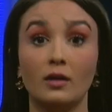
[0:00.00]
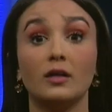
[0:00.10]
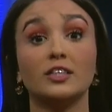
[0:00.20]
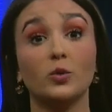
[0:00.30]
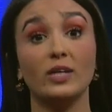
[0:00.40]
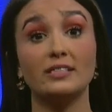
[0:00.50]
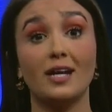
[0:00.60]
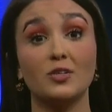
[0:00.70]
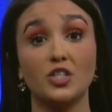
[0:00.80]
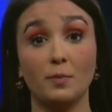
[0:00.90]
A DeWitt
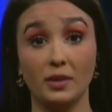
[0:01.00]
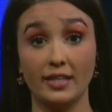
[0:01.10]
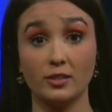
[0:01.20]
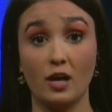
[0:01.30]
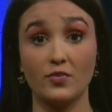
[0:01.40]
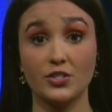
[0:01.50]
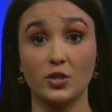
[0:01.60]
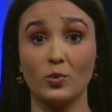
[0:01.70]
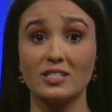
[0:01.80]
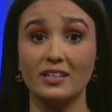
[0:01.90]
Township police officer
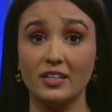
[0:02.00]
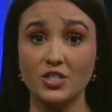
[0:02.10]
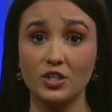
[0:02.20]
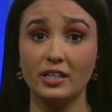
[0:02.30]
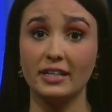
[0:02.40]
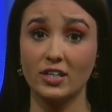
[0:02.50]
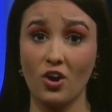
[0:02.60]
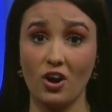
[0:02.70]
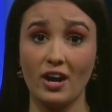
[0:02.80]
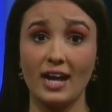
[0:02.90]
was injured in a
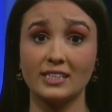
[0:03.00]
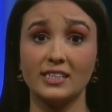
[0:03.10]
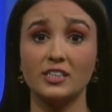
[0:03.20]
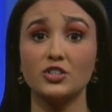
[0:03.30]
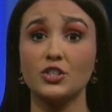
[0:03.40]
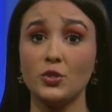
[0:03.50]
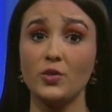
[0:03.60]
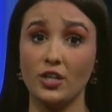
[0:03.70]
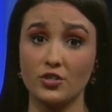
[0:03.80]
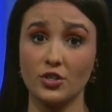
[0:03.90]
car accident 2
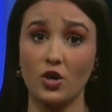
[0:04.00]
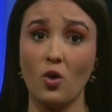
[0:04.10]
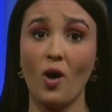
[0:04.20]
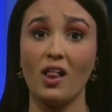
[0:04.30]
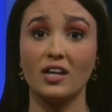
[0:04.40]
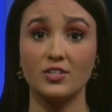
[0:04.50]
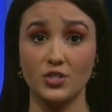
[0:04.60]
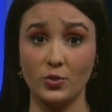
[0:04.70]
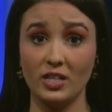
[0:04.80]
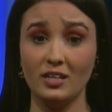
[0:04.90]
years ago while on
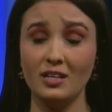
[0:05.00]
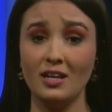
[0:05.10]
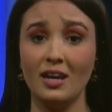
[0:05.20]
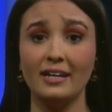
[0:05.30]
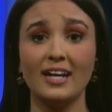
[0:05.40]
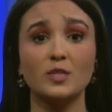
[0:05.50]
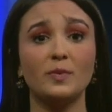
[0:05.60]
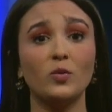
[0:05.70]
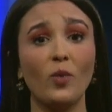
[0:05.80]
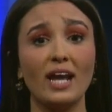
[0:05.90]
duty and has
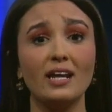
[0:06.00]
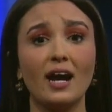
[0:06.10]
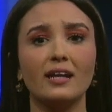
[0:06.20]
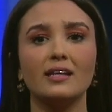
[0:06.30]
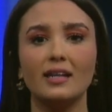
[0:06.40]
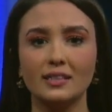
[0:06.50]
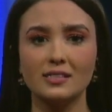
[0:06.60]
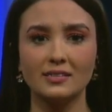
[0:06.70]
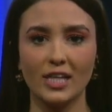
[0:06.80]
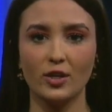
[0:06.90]
been waiting on a
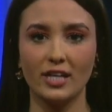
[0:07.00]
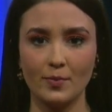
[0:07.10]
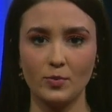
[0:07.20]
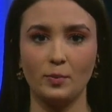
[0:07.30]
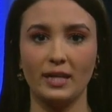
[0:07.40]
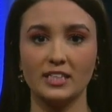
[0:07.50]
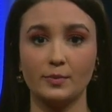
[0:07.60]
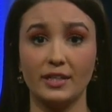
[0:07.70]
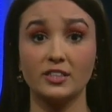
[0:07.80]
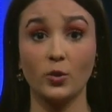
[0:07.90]
necessary hip
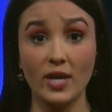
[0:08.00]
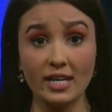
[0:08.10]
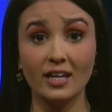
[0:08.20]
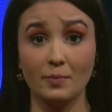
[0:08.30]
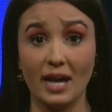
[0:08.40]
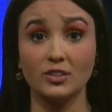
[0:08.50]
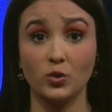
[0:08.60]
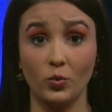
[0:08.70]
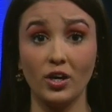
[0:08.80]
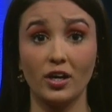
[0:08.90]
replacement so he can get back to
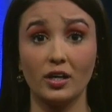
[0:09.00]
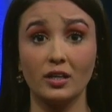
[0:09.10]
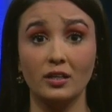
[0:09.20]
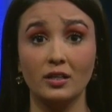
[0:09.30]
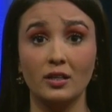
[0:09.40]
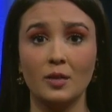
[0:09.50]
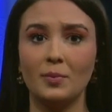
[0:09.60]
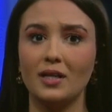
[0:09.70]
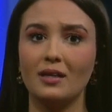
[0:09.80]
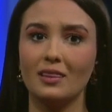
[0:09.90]
work.
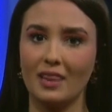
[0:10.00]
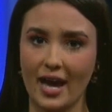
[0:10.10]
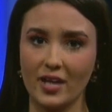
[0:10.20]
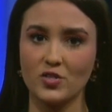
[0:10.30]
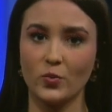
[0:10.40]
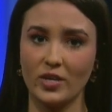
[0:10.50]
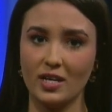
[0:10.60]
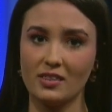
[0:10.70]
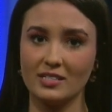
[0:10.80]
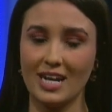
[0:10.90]
But last
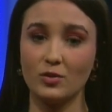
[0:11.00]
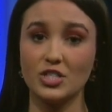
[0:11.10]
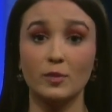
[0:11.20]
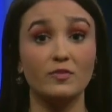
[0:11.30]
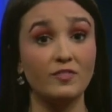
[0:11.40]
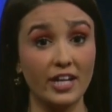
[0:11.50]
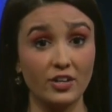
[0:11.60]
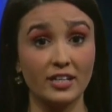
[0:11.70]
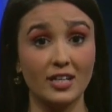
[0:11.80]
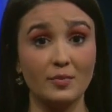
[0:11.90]
week, the township
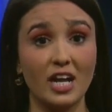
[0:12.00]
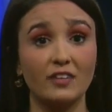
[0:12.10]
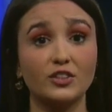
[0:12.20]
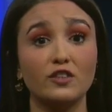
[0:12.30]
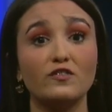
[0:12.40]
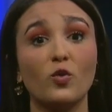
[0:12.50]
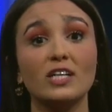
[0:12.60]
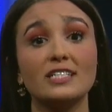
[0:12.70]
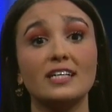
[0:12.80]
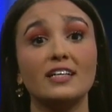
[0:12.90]
fired him after
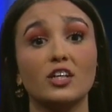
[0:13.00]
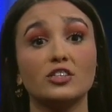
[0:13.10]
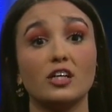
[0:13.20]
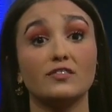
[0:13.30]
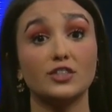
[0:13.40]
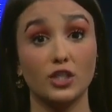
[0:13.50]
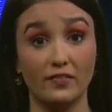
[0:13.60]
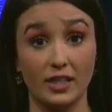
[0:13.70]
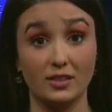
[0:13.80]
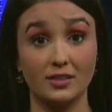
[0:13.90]
14 years of
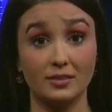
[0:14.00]
service.